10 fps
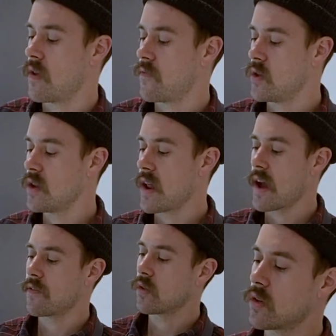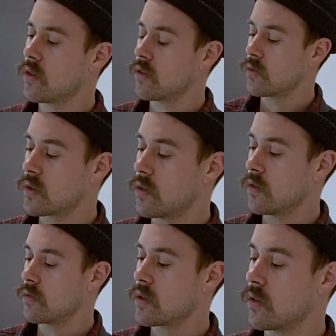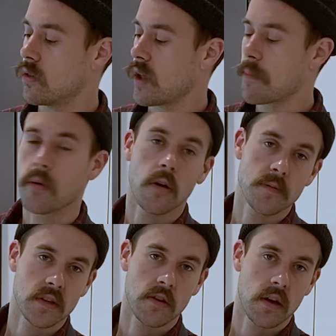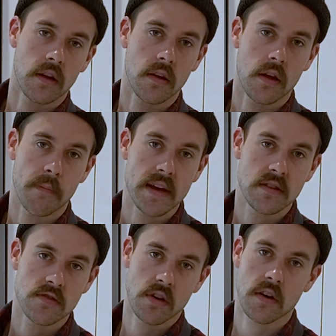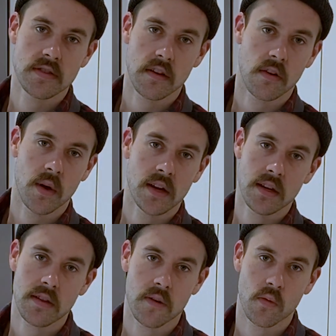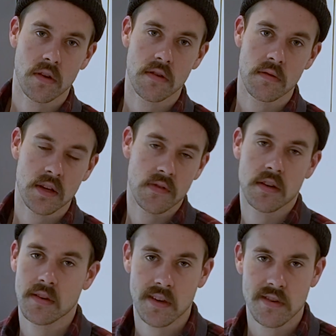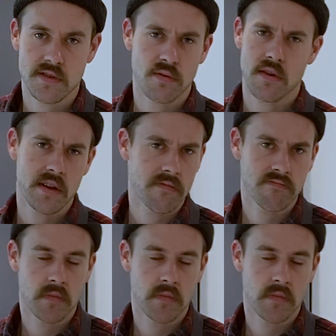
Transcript: didn't have little light bulbs in mason jars at your wedding, then were you even in a sorority?